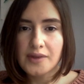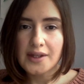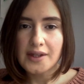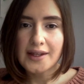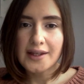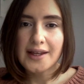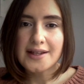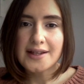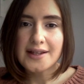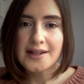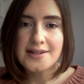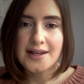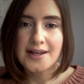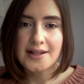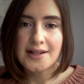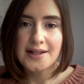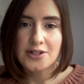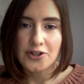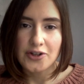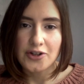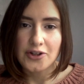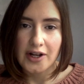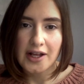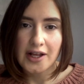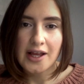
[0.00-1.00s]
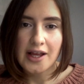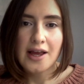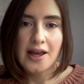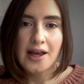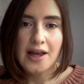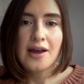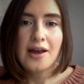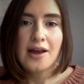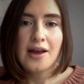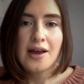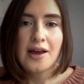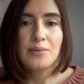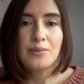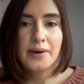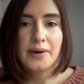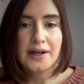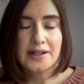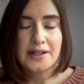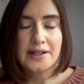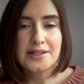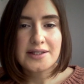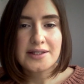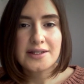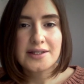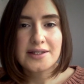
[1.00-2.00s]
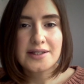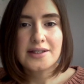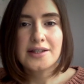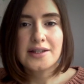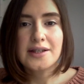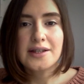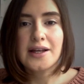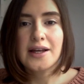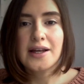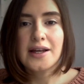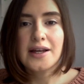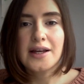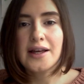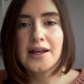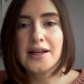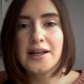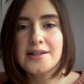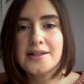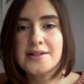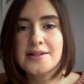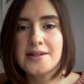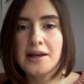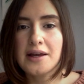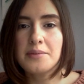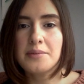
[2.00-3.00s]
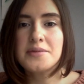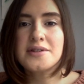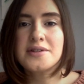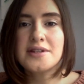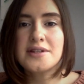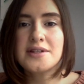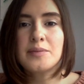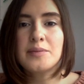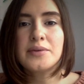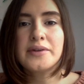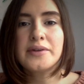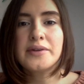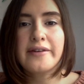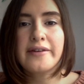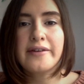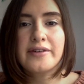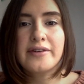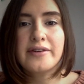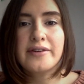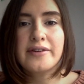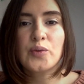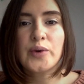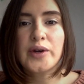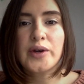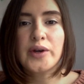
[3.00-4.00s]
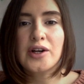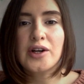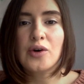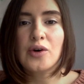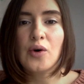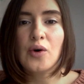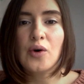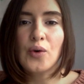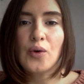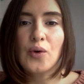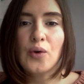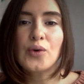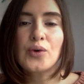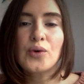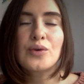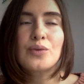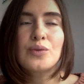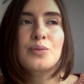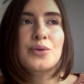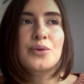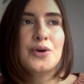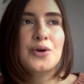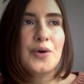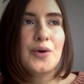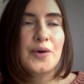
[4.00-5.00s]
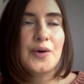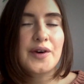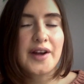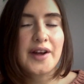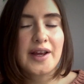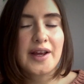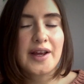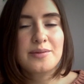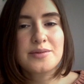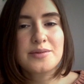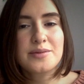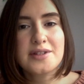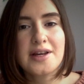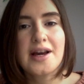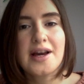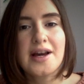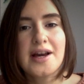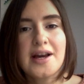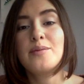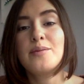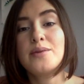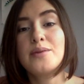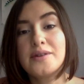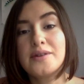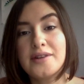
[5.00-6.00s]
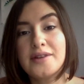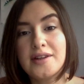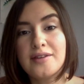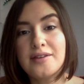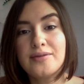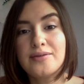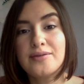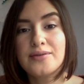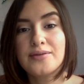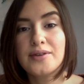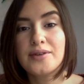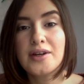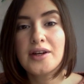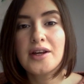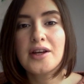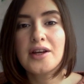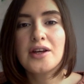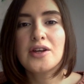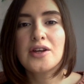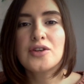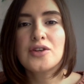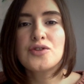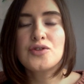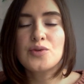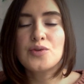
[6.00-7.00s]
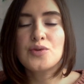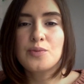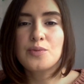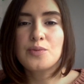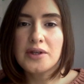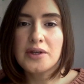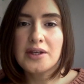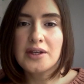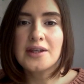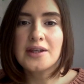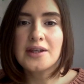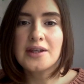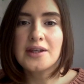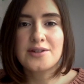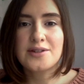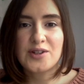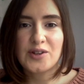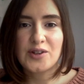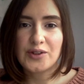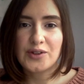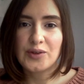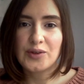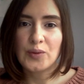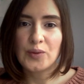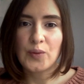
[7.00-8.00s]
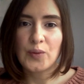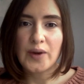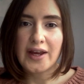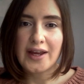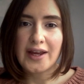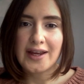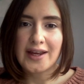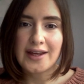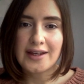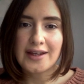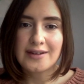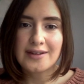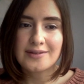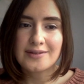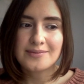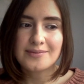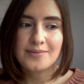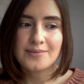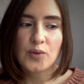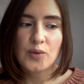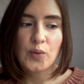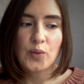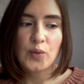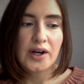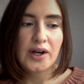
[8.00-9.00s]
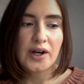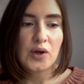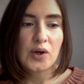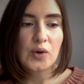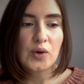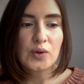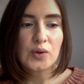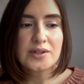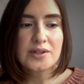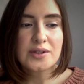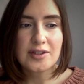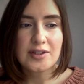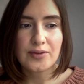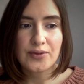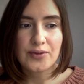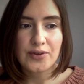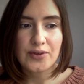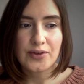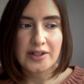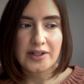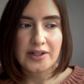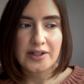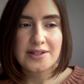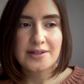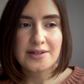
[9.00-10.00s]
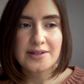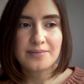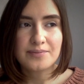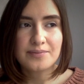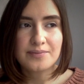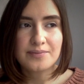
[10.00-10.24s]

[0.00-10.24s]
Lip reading: etc. But at some deep level, we're all programmed, I believe, to be a certain way. We're all different.